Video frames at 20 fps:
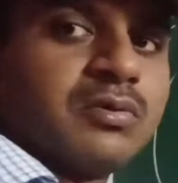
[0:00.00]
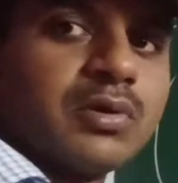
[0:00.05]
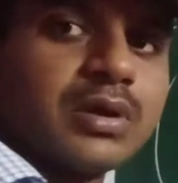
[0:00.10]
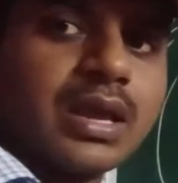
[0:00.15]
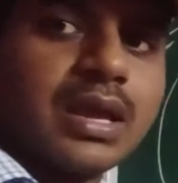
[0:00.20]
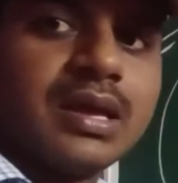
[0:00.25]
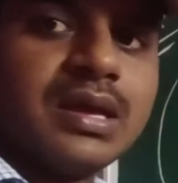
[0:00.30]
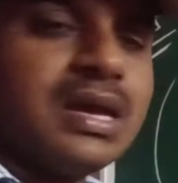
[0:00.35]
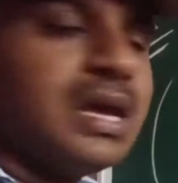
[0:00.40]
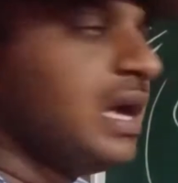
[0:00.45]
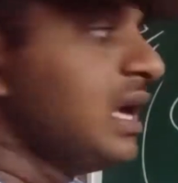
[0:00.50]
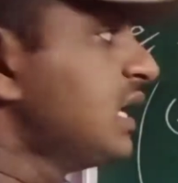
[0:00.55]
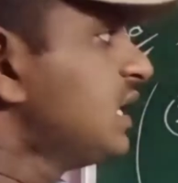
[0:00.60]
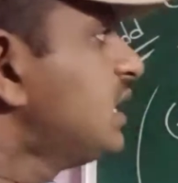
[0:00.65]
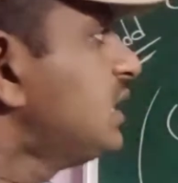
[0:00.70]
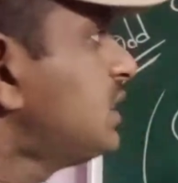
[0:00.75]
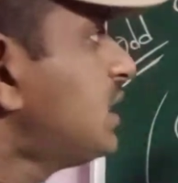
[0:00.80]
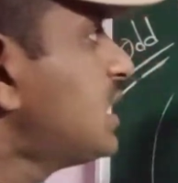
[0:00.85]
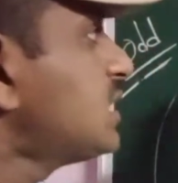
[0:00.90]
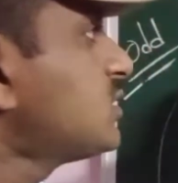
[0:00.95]
Okay,
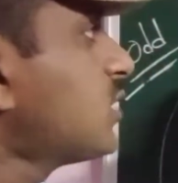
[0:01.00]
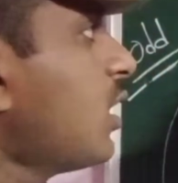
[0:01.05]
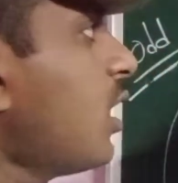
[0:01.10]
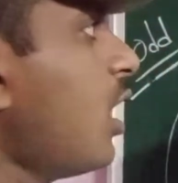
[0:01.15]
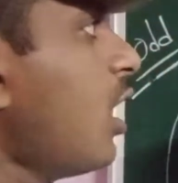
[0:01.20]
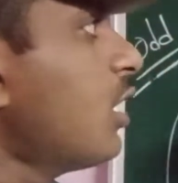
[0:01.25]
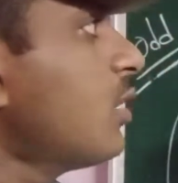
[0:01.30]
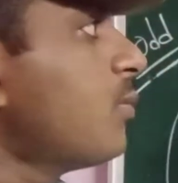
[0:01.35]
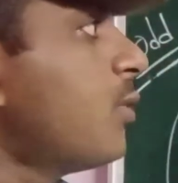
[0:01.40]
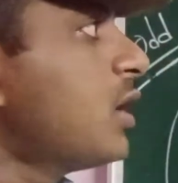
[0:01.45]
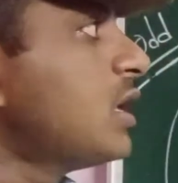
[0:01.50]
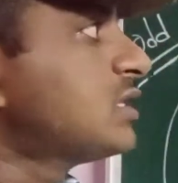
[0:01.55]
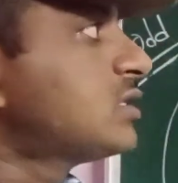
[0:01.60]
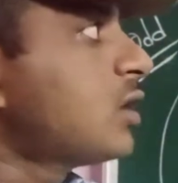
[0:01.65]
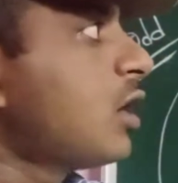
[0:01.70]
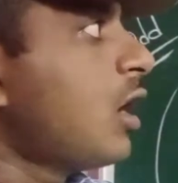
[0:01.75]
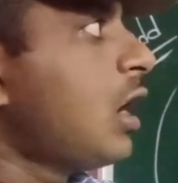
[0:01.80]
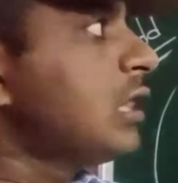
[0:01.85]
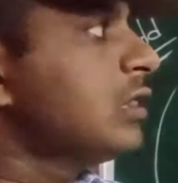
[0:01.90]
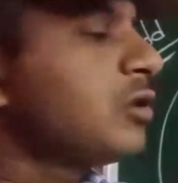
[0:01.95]
in these harmonics,
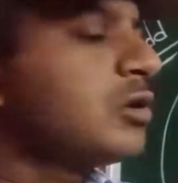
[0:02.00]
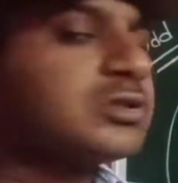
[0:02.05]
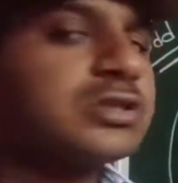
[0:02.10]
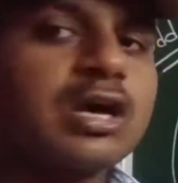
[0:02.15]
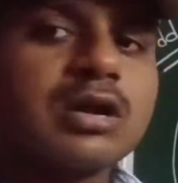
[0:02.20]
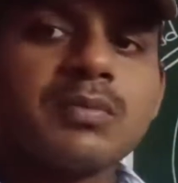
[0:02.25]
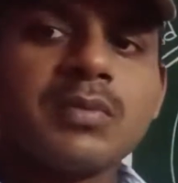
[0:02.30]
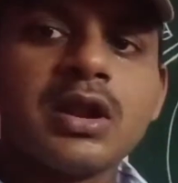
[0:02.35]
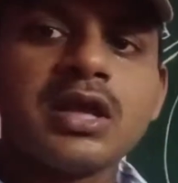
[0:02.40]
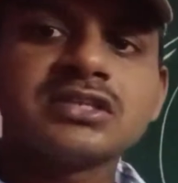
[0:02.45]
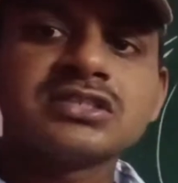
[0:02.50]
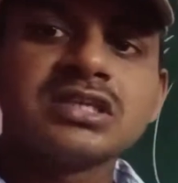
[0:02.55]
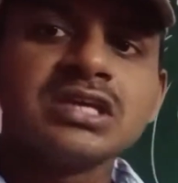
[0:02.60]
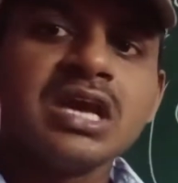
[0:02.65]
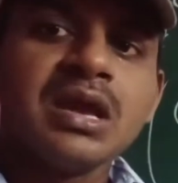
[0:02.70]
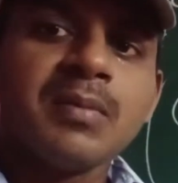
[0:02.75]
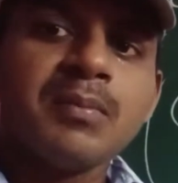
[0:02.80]
all those harmonics,